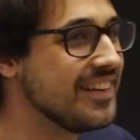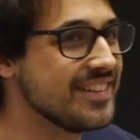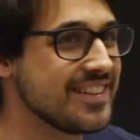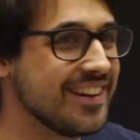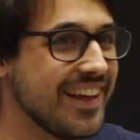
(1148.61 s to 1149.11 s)

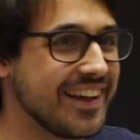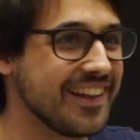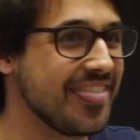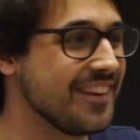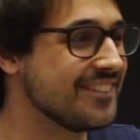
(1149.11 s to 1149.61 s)
So like,
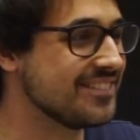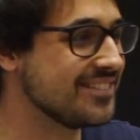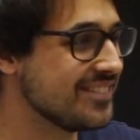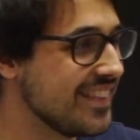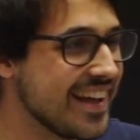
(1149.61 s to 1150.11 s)

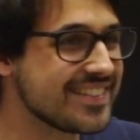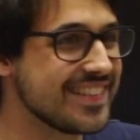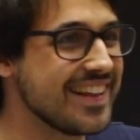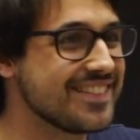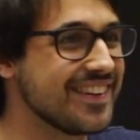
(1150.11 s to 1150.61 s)

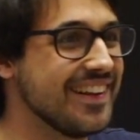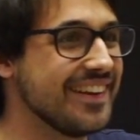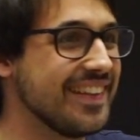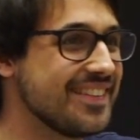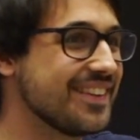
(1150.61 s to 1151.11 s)
that's
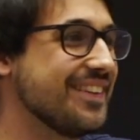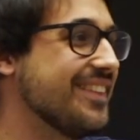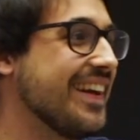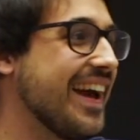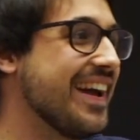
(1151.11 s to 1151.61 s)
really
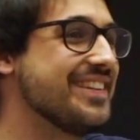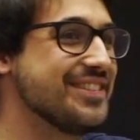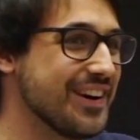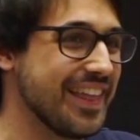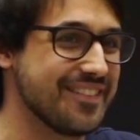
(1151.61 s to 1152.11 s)
like, I
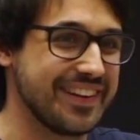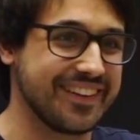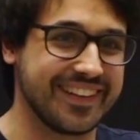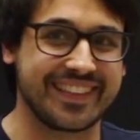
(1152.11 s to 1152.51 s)
enjoy that video.